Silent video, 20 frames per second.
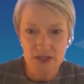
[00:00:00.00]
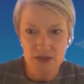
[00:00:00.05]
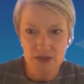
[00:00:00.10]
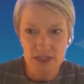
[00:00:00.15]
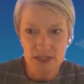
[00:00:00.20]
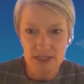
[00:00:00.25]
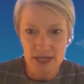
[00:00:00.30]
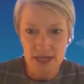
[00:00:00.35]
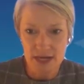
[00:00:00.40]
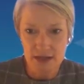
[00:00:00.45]
3
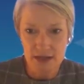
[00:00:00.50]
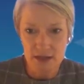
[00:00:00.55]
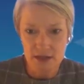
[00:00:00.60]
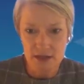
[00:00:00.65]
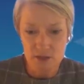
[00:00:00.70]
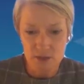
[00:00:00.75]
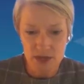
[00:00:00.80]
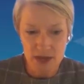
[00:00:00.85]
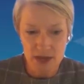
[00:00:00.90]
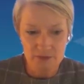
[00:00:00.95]
data that
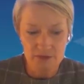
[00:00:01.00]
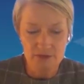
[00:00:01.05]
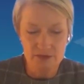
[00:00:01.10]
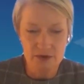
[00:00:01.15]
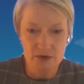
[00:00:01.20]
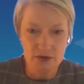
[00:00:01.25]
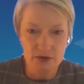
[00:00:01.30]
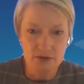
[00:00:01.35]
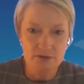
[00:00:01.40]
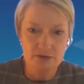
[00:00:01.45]
we have a
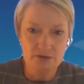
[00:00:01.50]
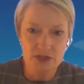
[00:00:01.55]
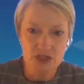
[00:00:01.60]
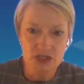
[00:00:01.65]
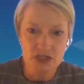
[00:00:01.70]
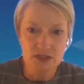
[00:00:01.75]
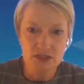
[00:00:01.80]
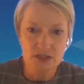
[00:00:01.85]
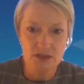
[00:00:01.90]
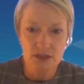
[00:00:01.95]
very
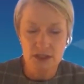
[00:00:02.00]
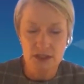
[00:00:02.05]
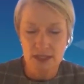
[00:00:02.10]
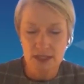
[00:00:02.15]
efficient